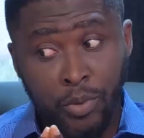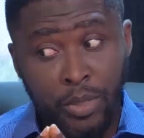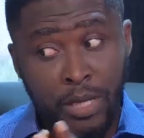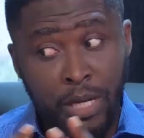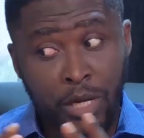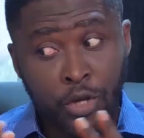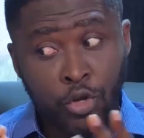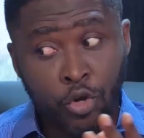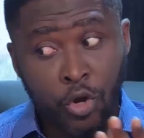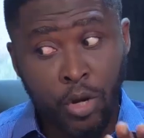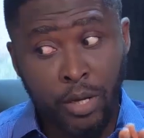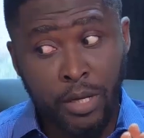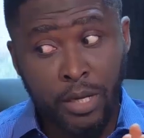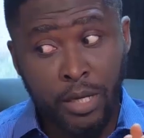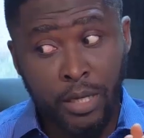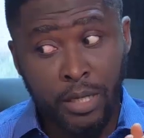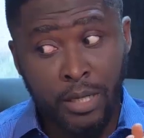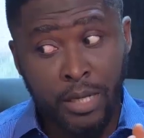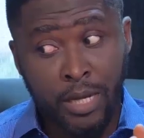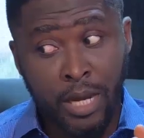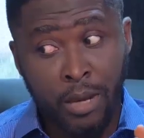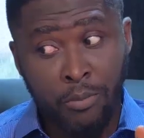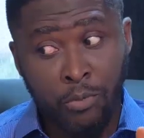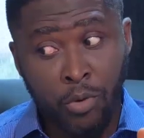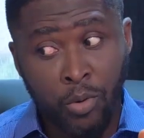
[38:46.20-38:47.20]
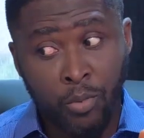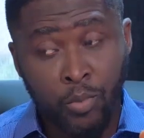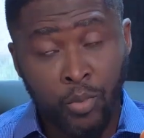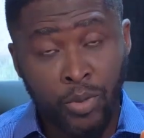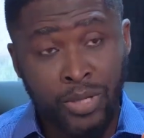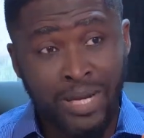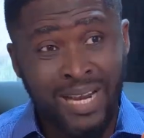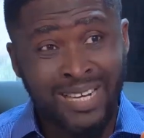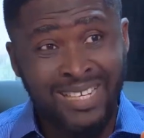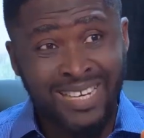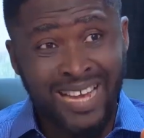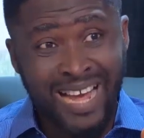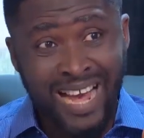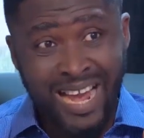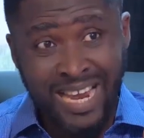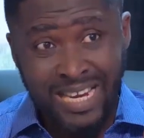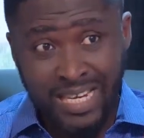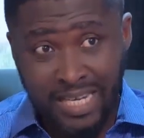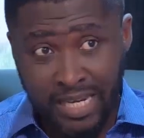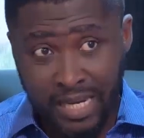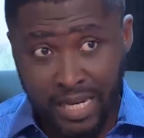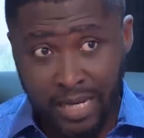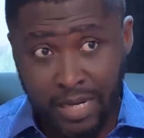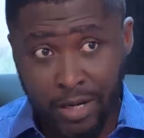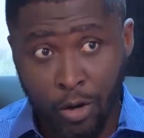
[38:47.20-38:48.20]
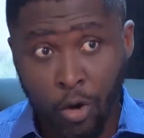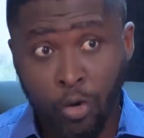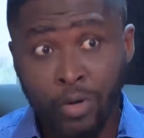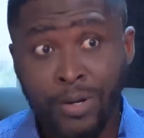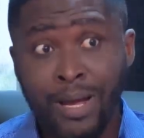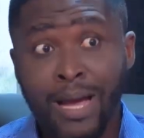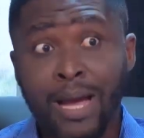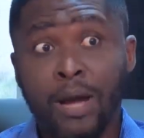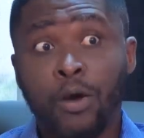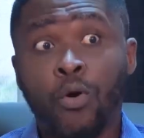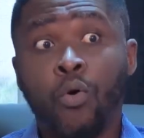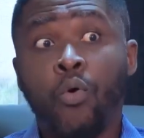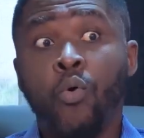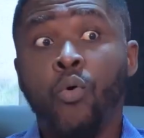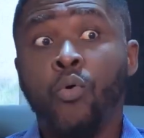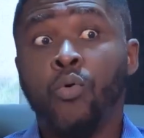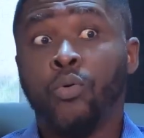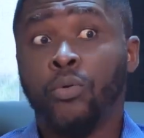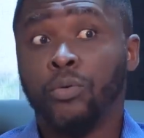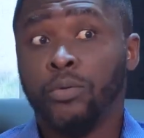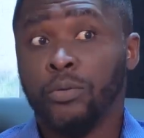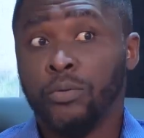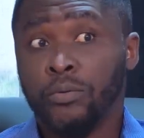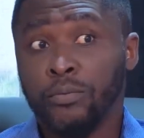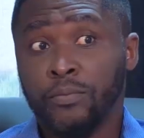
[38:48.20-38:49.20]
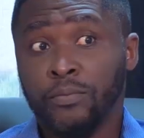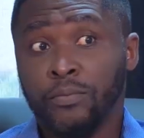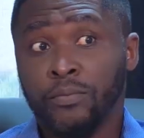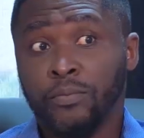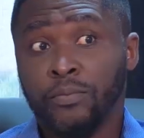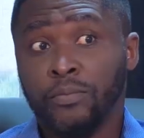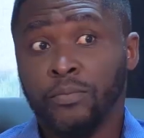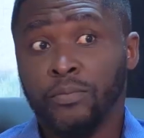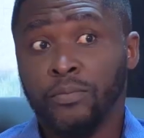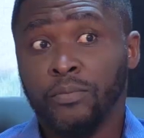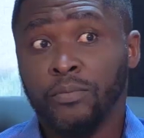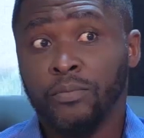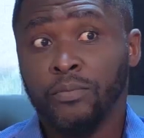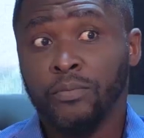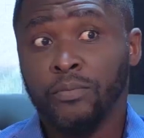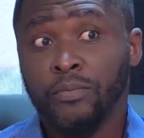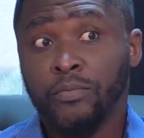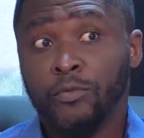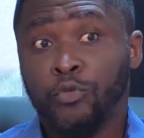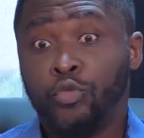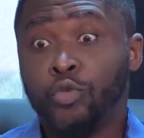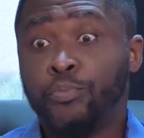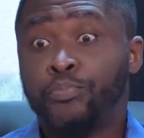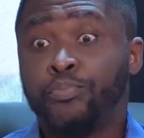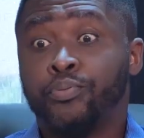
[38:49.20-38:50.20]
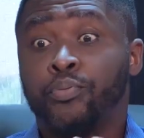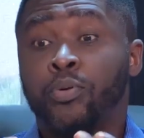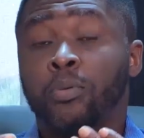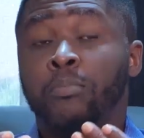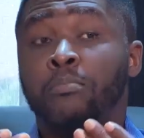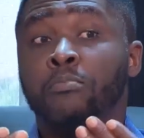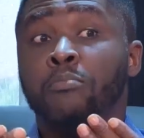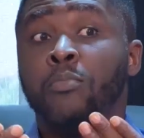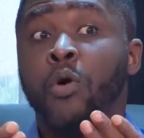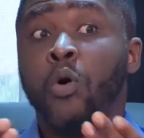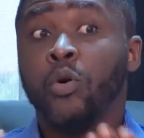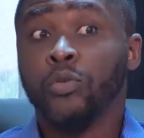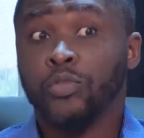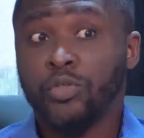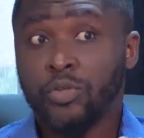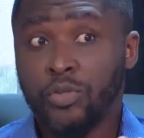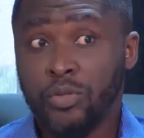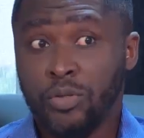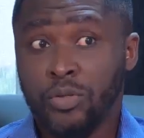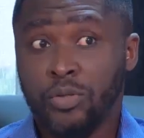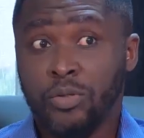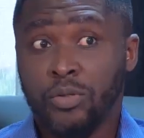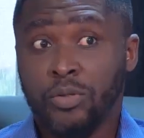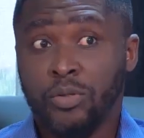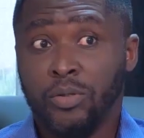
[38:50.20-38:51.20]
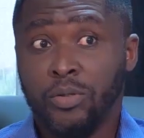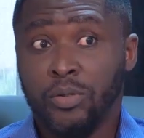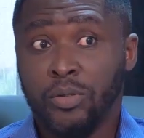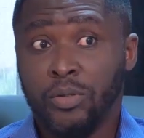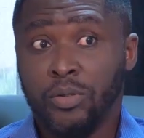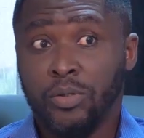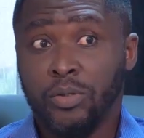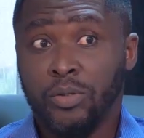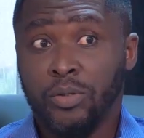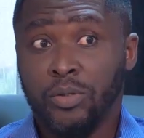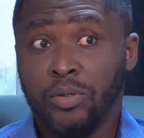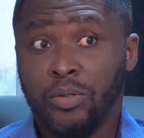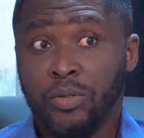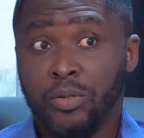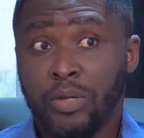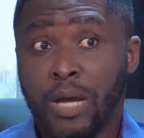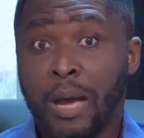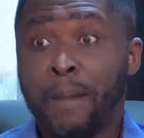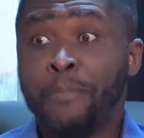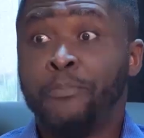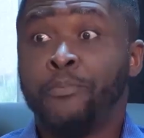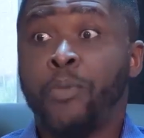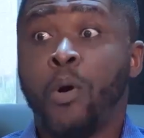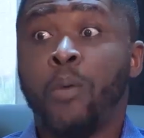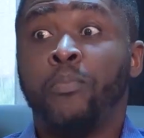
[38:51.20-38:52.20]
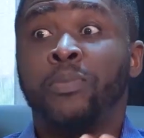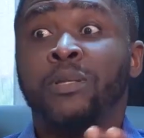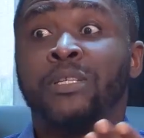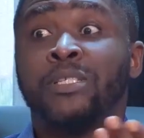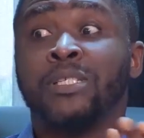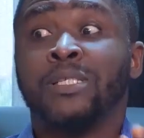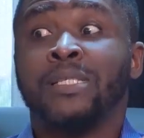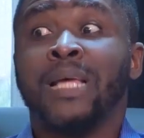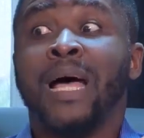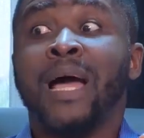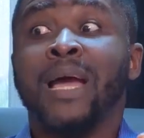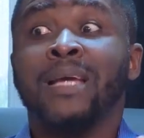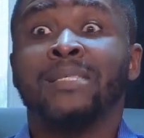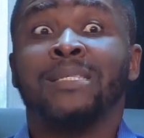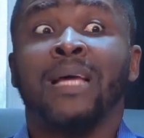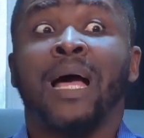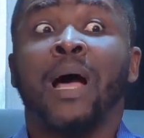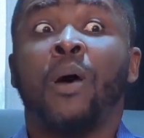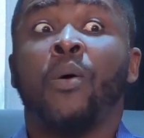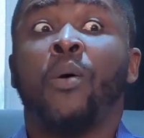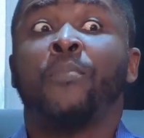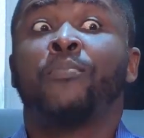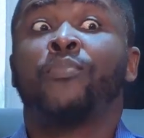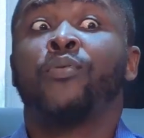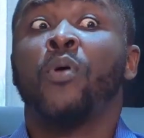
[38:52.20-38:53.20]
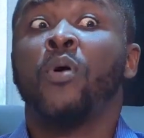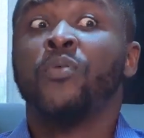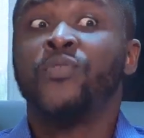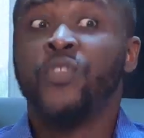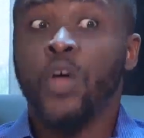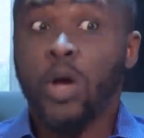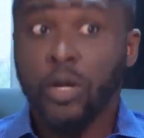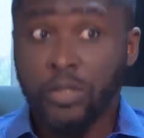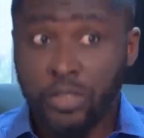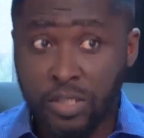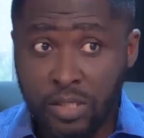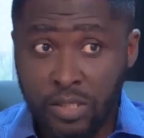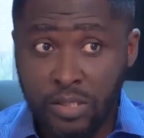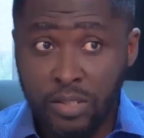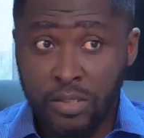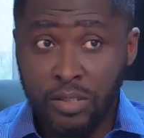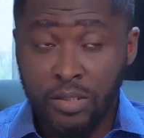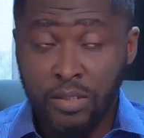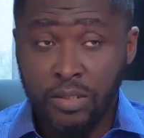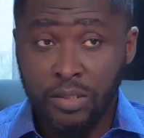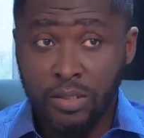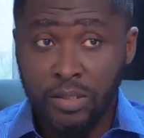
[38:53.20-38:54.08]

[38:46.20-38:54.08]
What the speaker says: But a young girl came up with an idea on her own to promote and publicize our product.